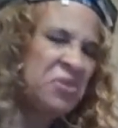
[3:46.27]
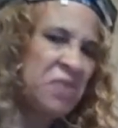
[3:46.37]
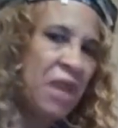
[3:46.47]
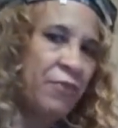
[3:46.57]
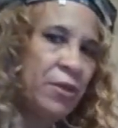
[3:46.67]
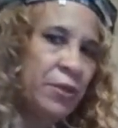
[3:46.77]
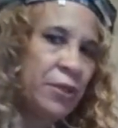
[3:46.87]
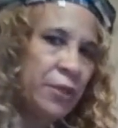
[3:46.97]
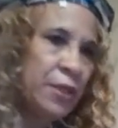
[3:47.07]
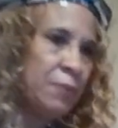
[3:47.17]
7
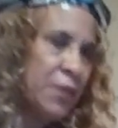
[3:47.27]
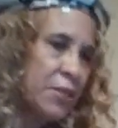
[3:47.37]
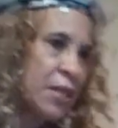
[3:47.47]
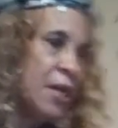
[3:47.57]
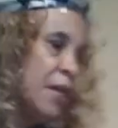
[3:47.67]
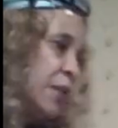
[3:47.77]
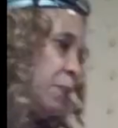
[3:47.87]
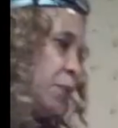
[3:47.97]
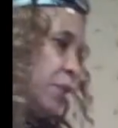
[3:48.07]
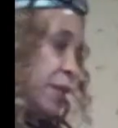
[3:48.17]
to 10 minutes. And
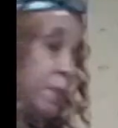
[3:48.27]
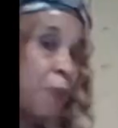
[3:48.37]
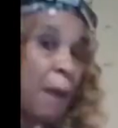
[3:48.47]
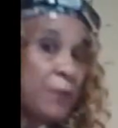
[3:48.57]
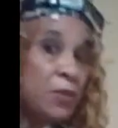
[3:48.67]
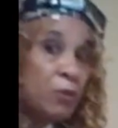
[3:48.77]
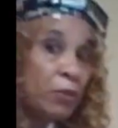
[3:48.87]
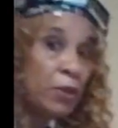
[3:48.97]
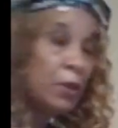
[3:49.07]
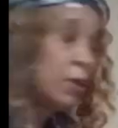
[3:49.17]
I'm gonna go ahead and pop these
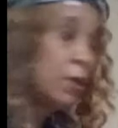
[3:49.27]
on